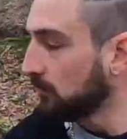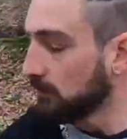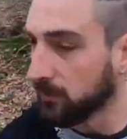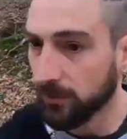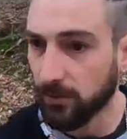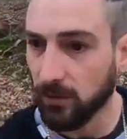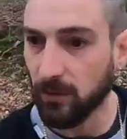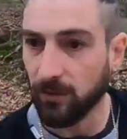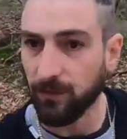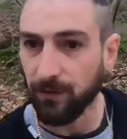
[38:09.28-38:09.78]

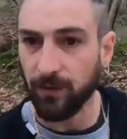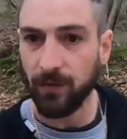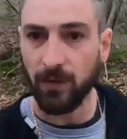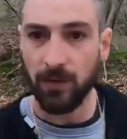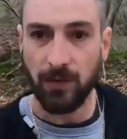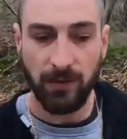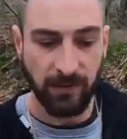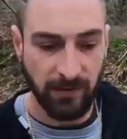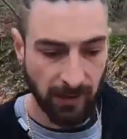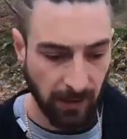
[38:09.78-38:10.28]
What the
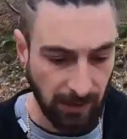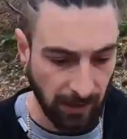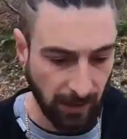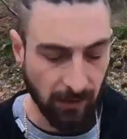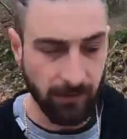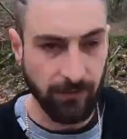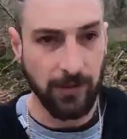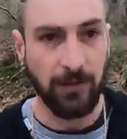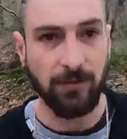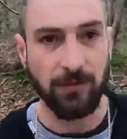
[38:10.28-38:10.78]
fuck is that?
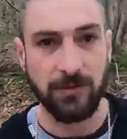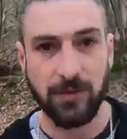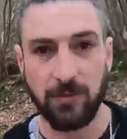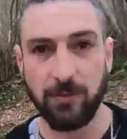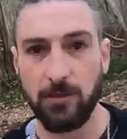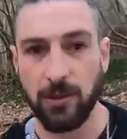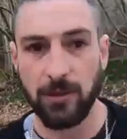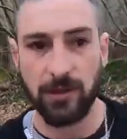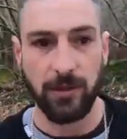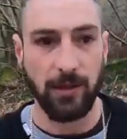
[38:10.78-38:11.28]
I've never
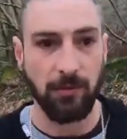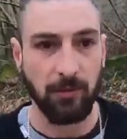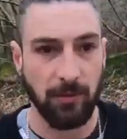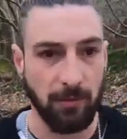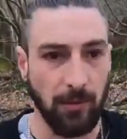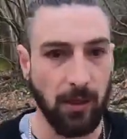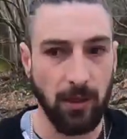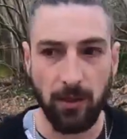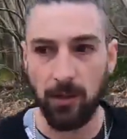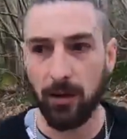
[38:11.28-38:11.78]
seen one of them
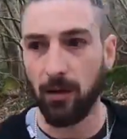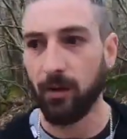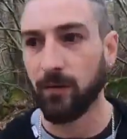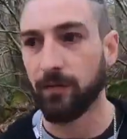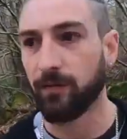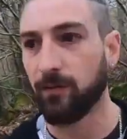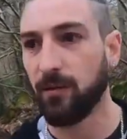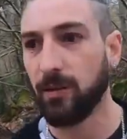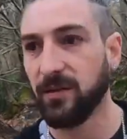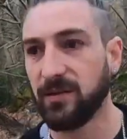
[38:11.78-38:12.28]
in my
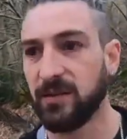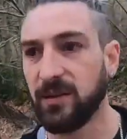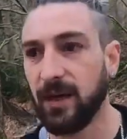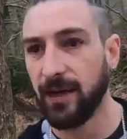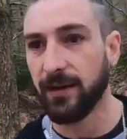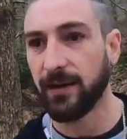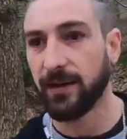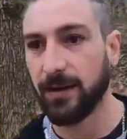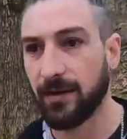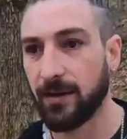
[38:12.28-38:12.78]
life. What is
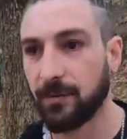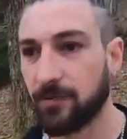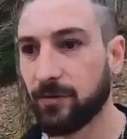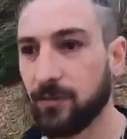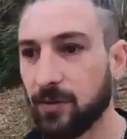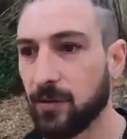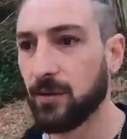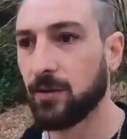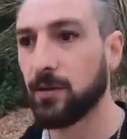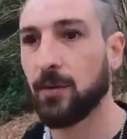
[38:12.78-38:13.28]
that, cows?